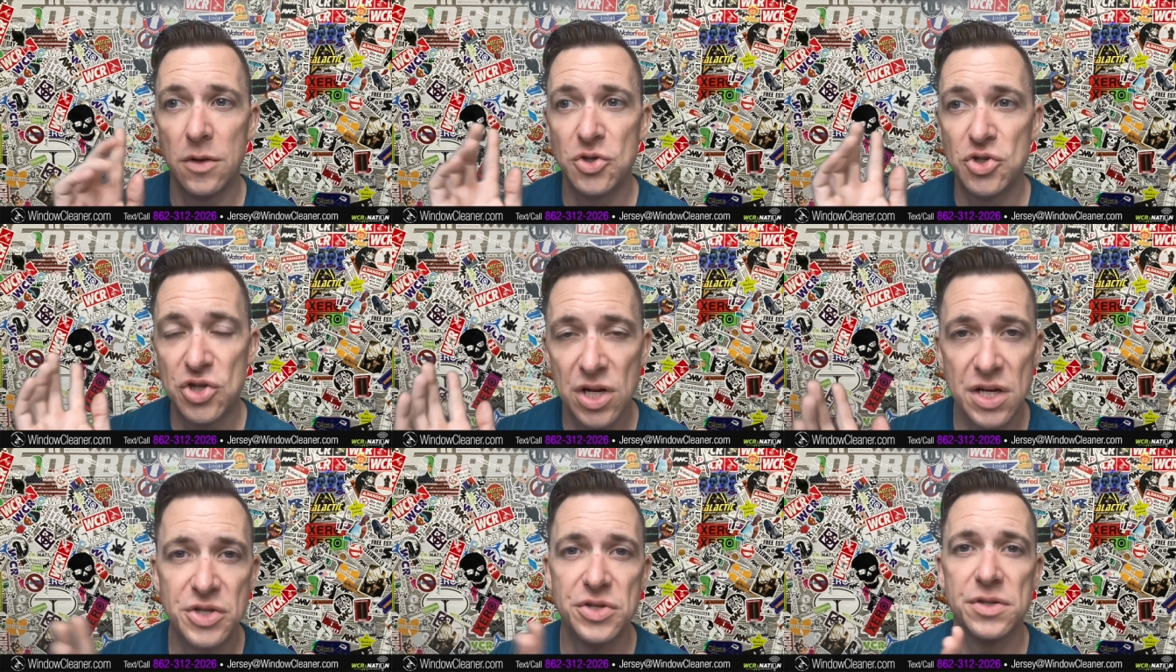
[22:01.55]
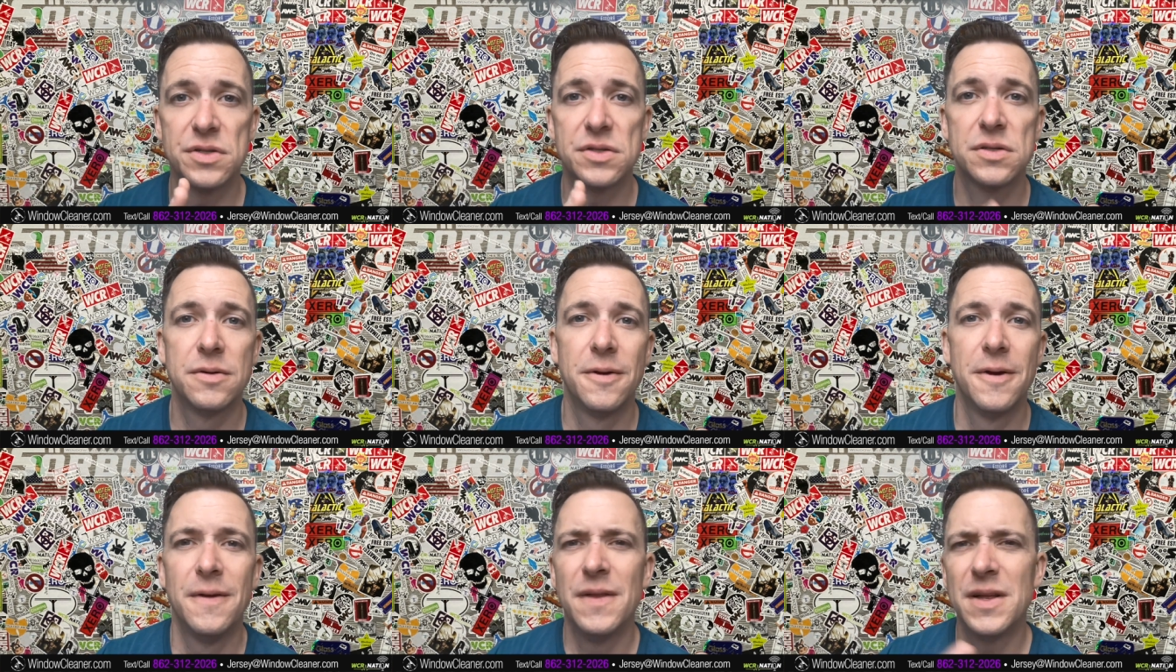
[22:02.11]
changes.
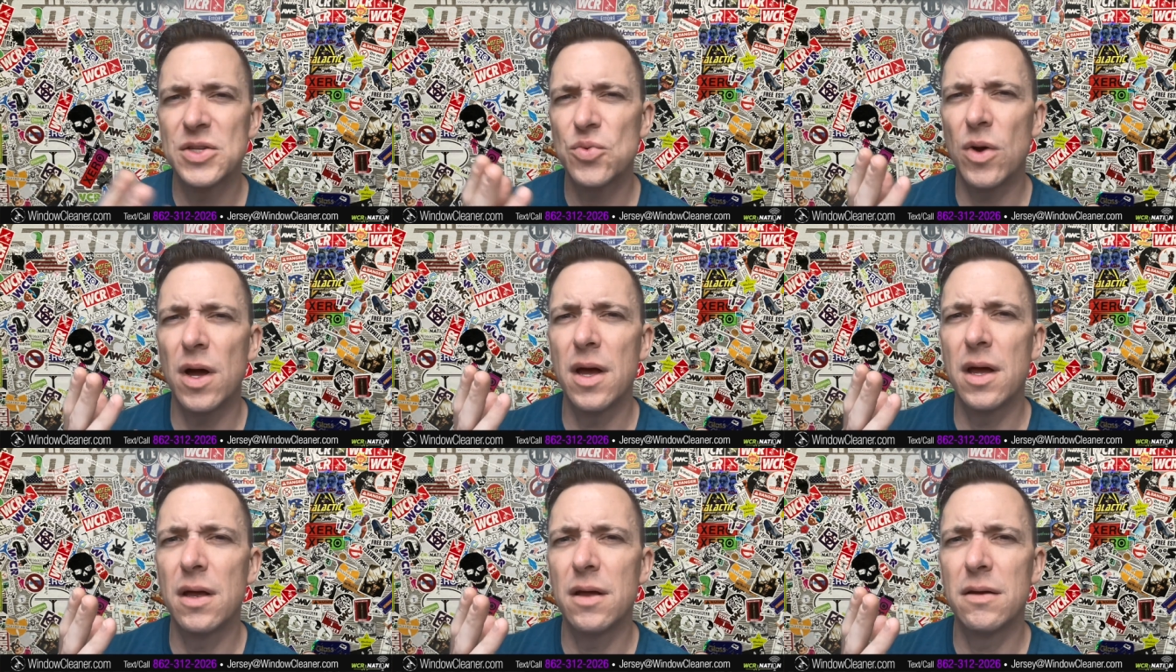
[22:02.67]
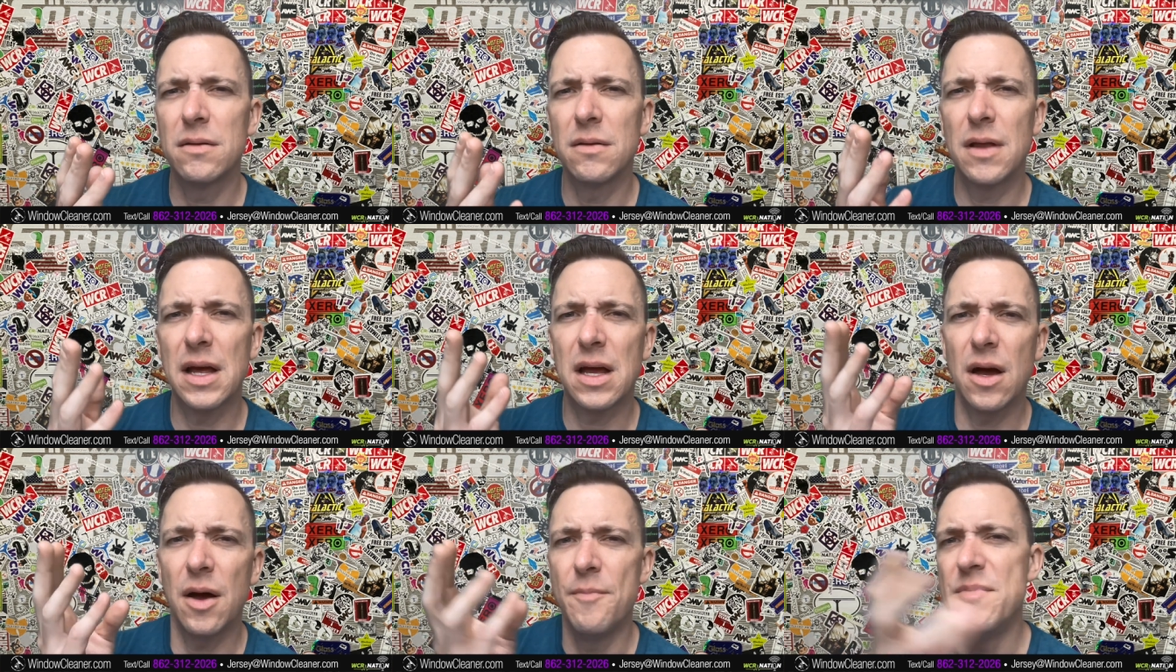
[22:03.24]
That's why, like, a